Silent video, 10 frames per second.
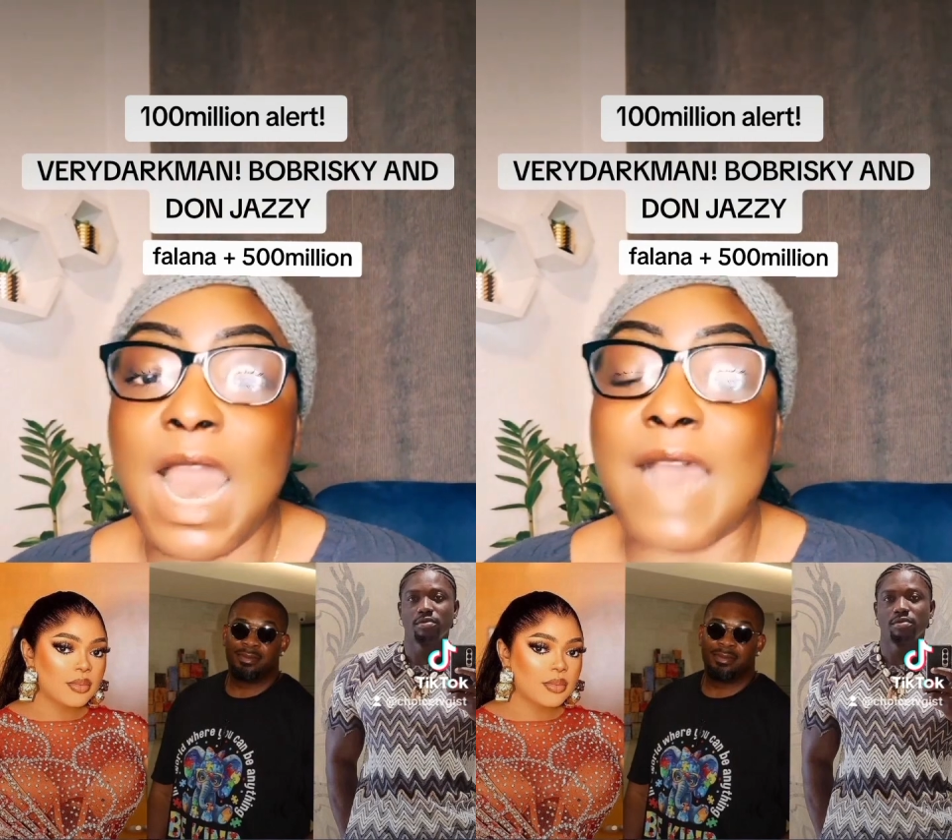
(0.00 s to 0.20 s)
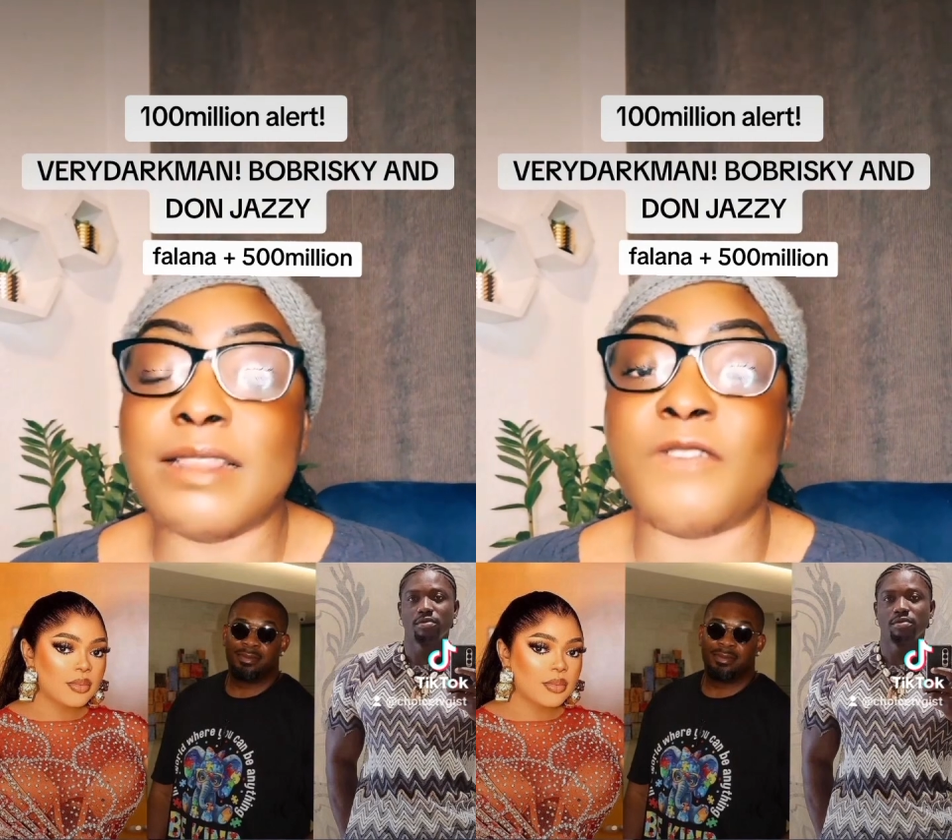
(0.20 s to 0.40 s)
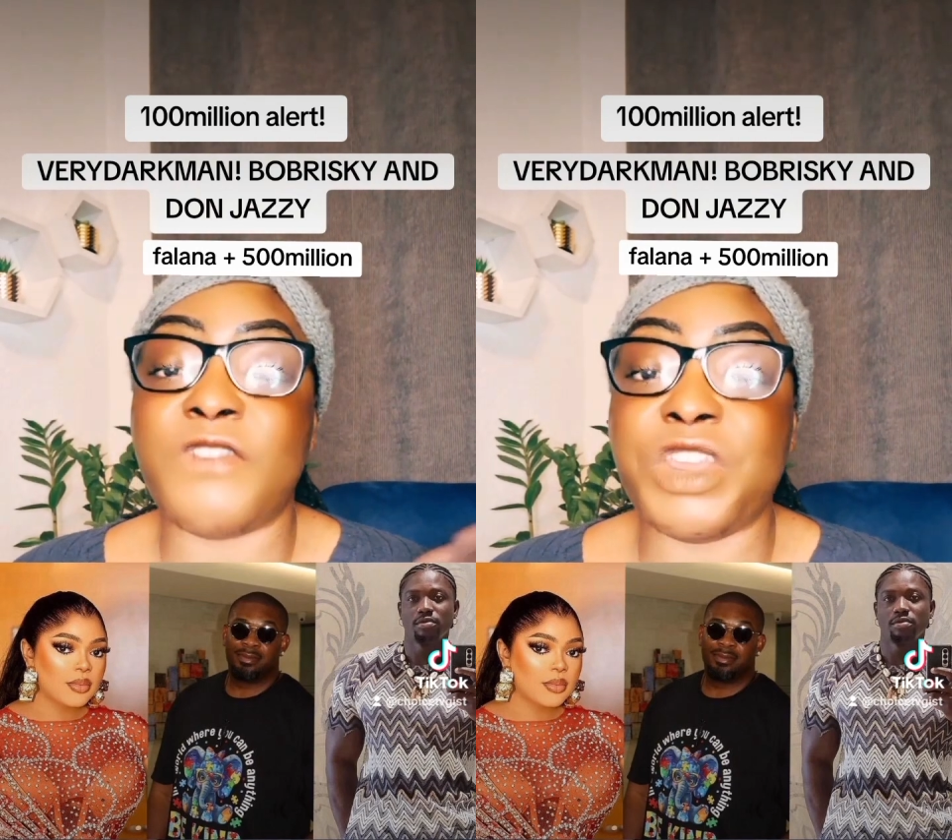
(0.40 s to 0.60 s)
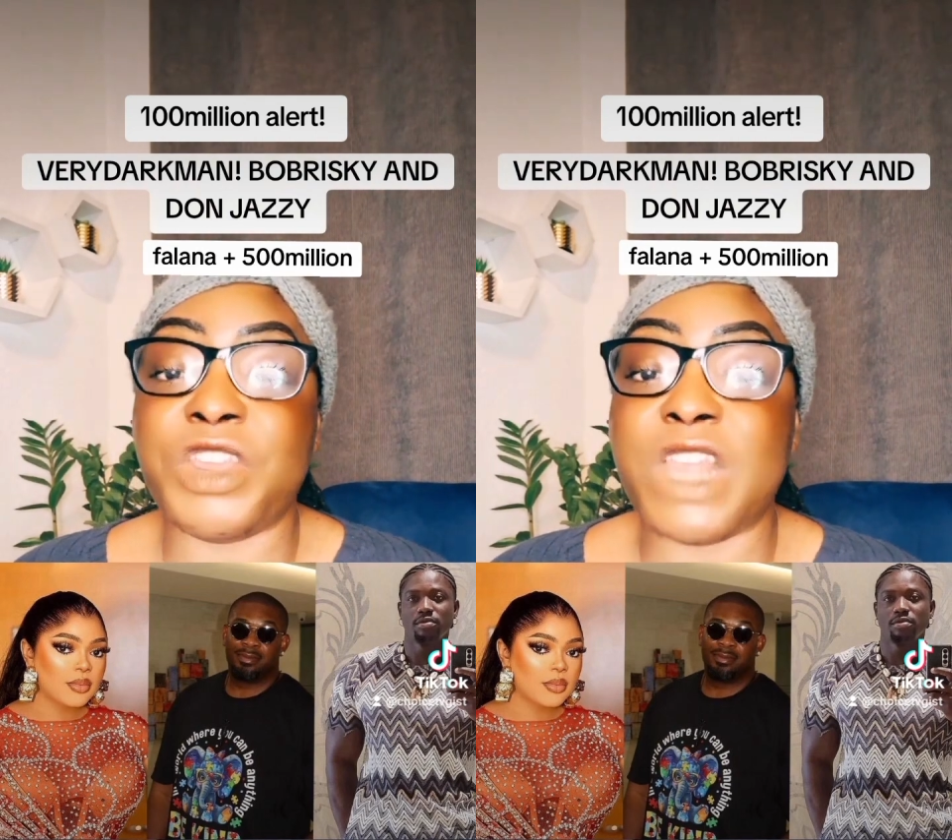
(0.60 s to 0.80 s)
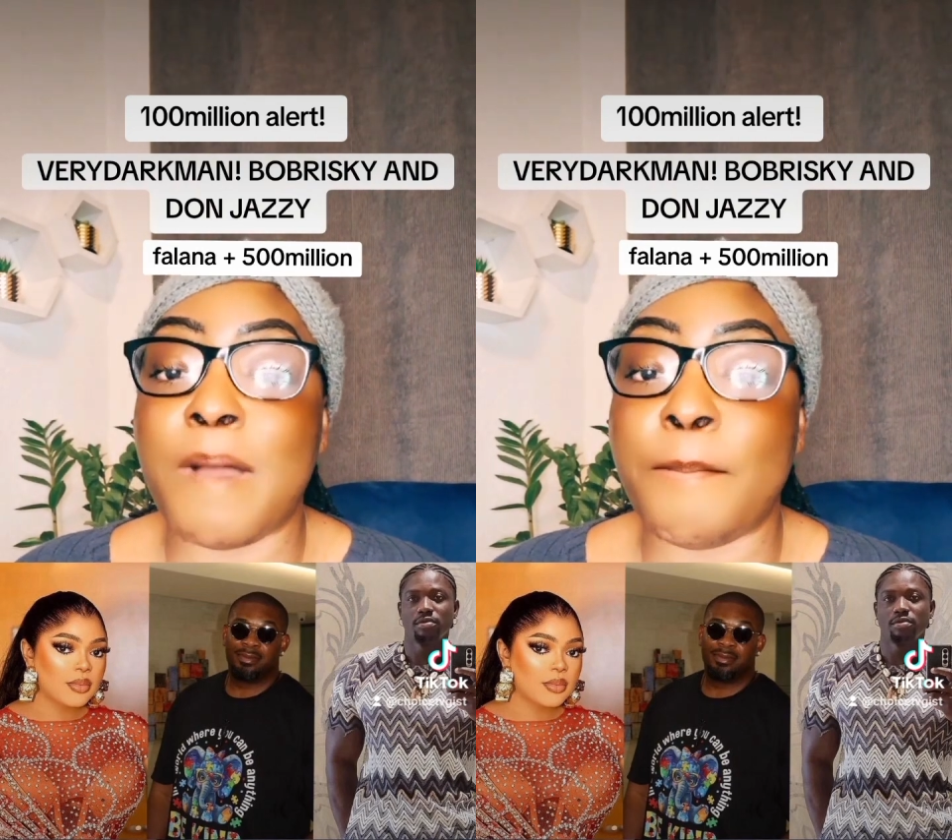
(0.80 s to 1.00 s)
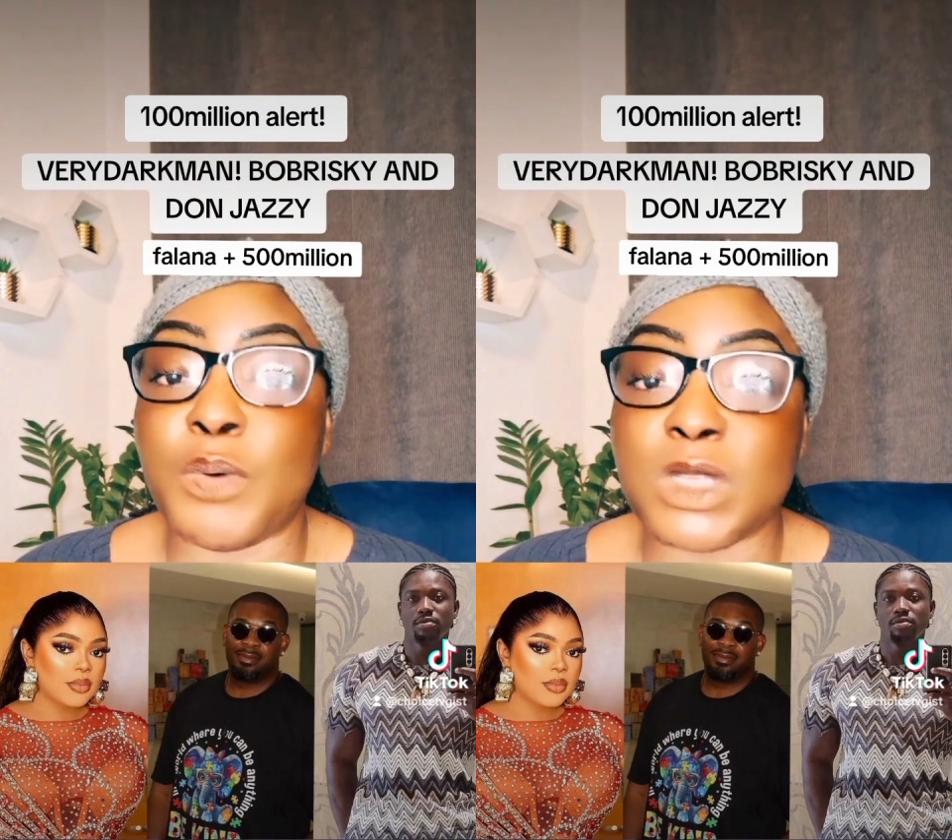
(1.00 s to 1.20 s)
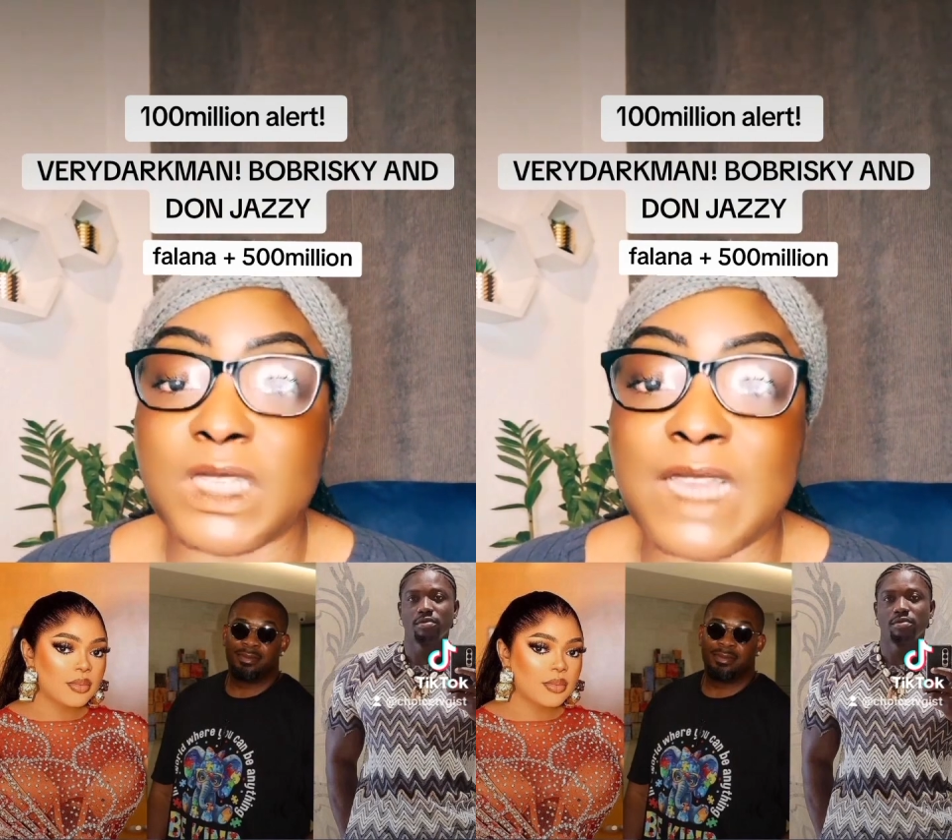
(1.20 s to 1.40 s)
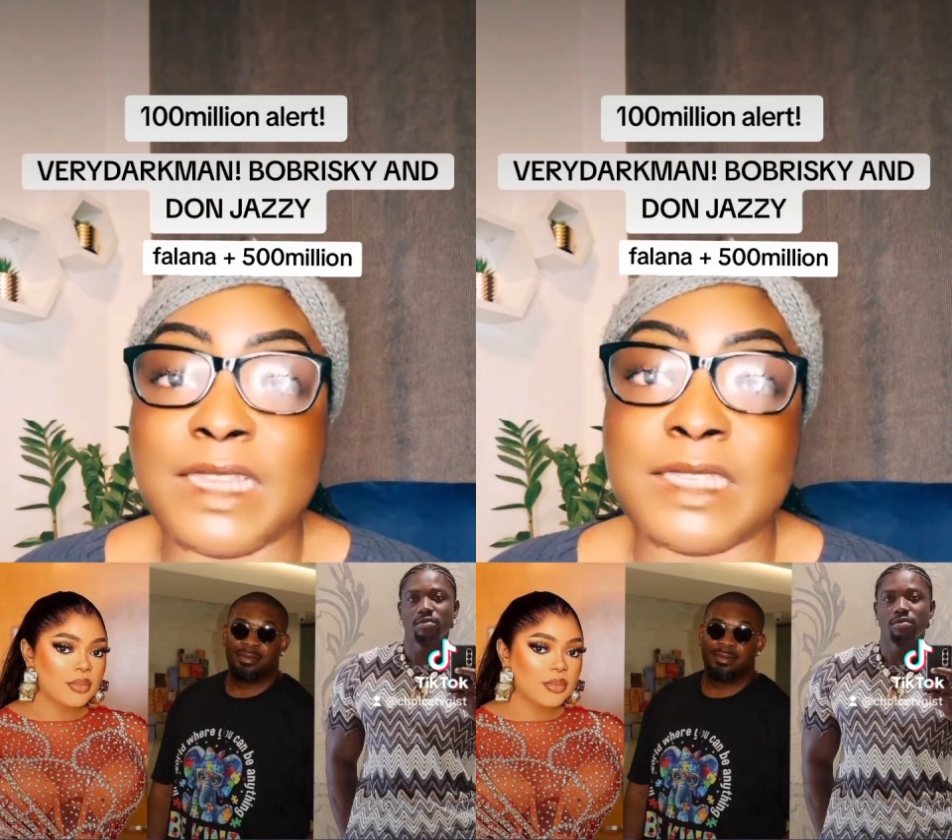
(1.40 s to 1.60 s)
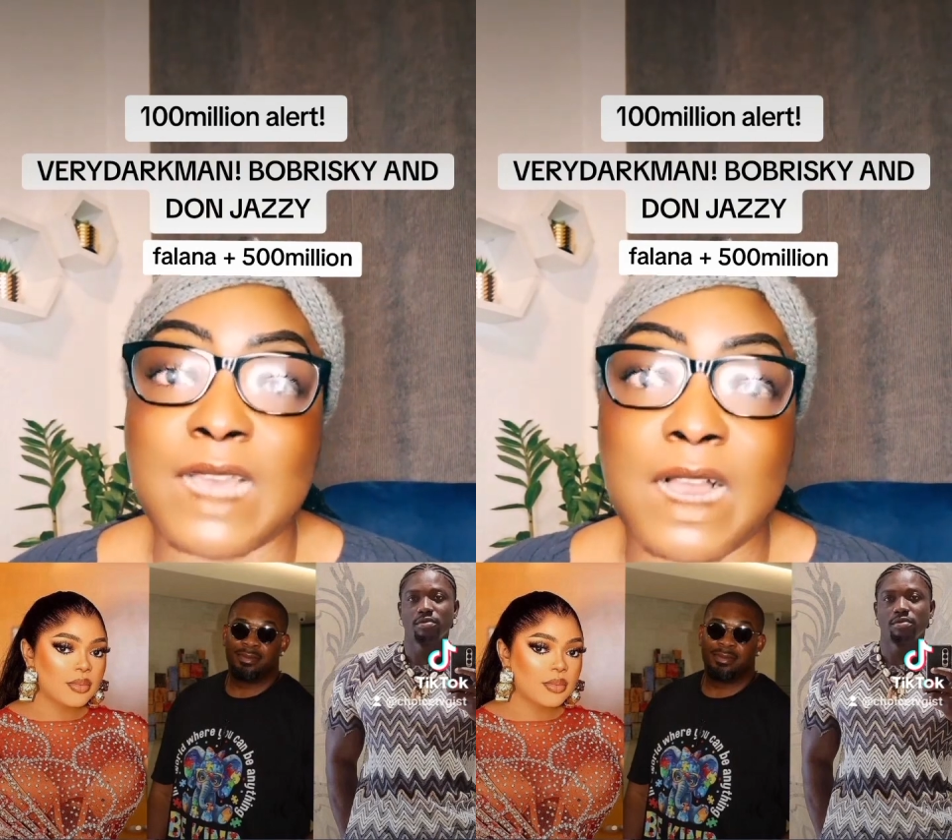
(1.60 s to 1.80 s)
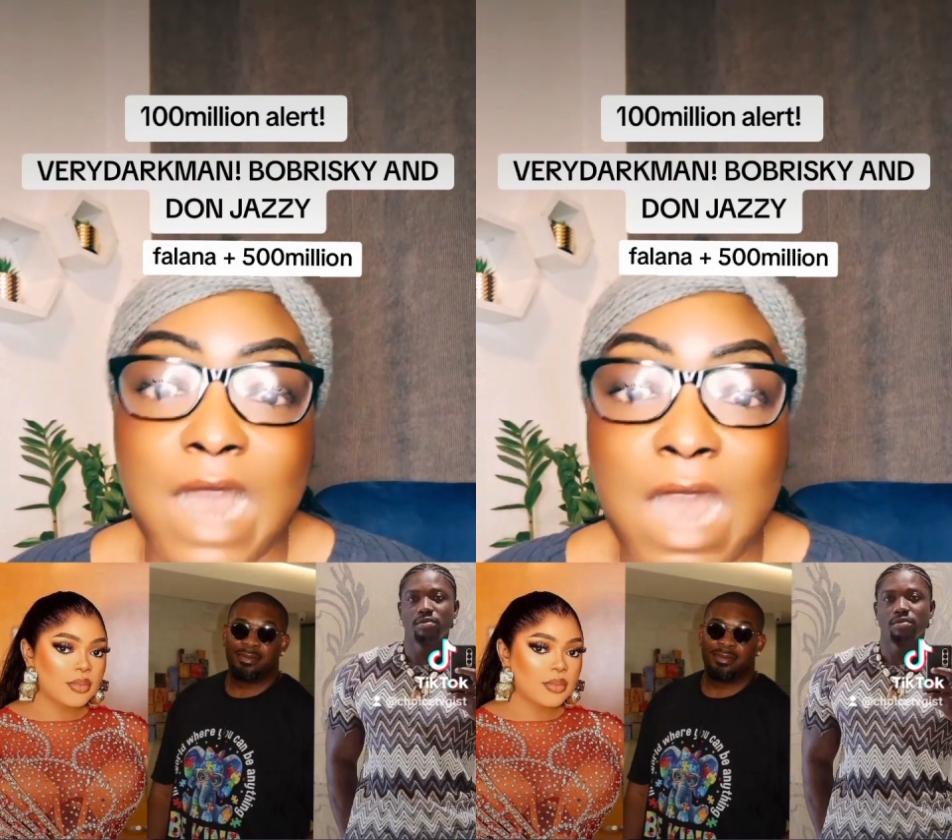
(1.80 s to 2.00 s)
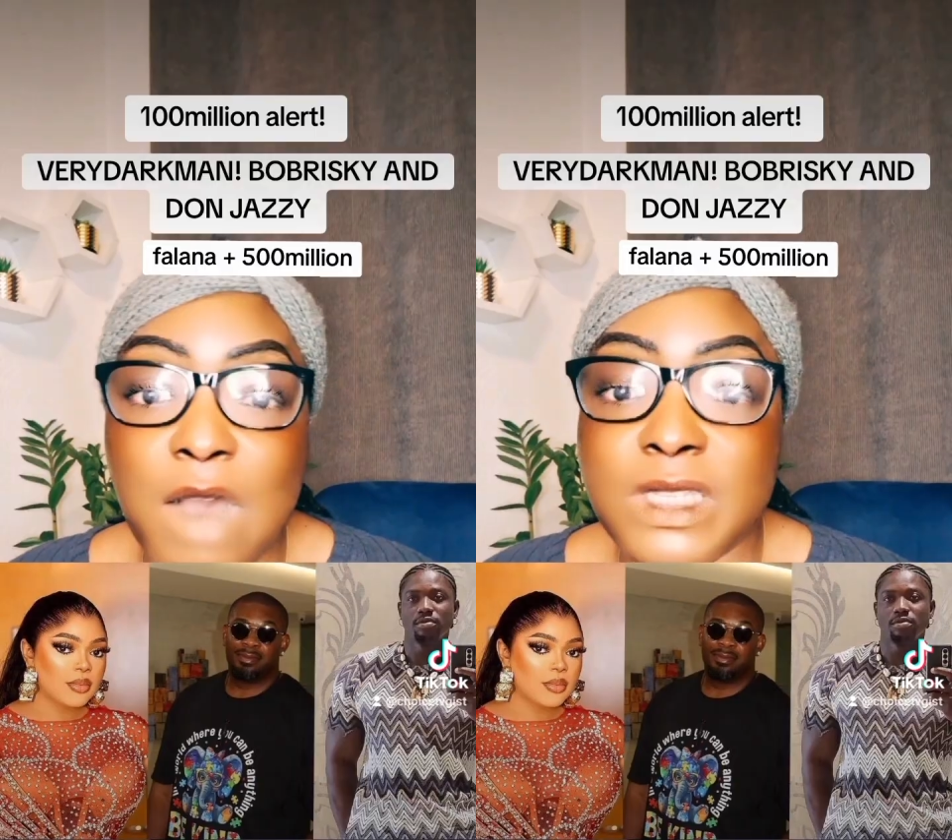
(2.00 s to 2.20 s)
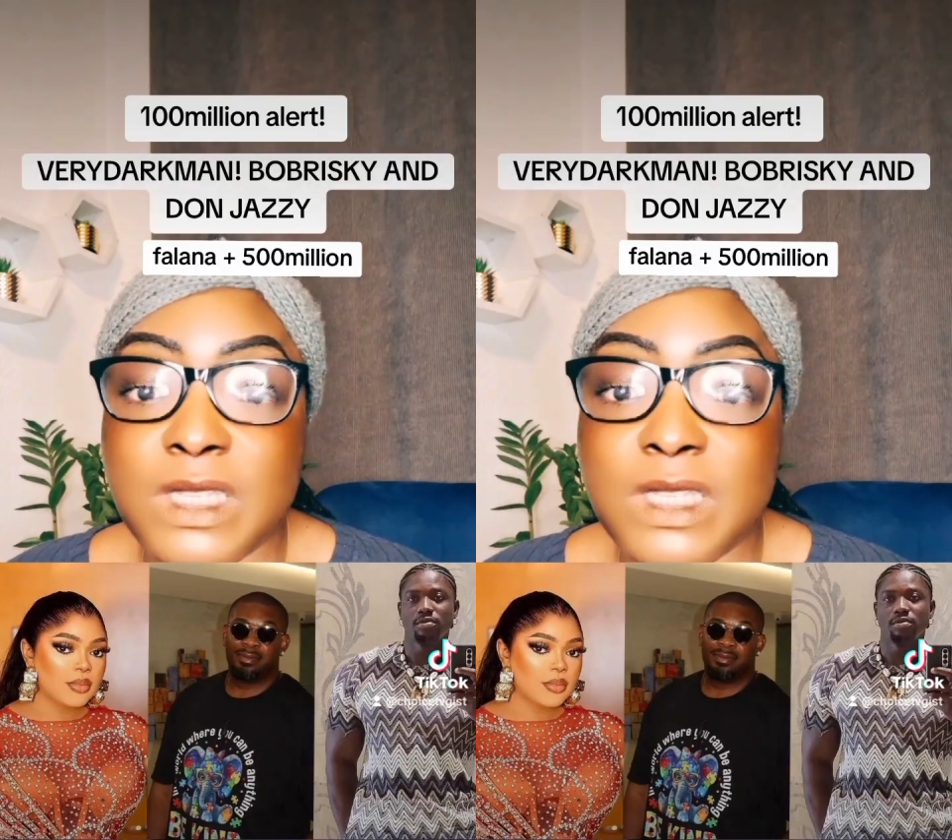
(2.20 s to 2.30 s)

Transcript: And then Verydarkman posted his account